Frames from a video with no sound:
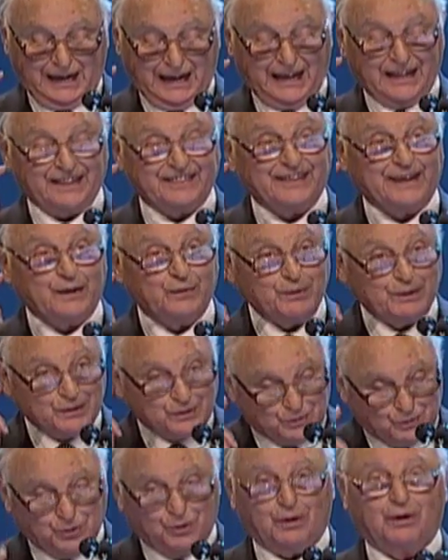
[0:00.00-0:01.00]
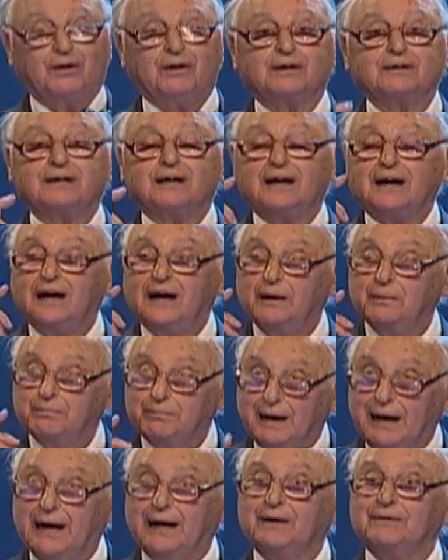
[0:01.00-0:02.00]
and they will talk
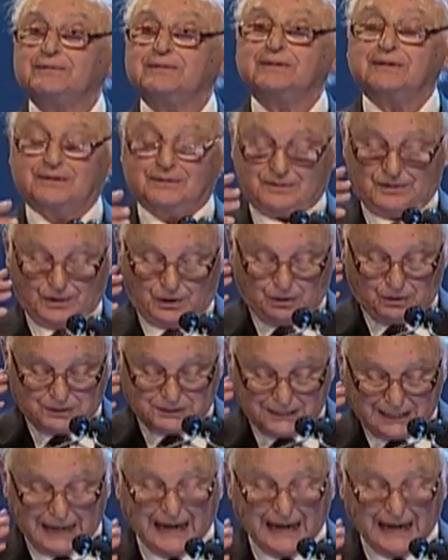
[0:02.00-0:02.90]
about those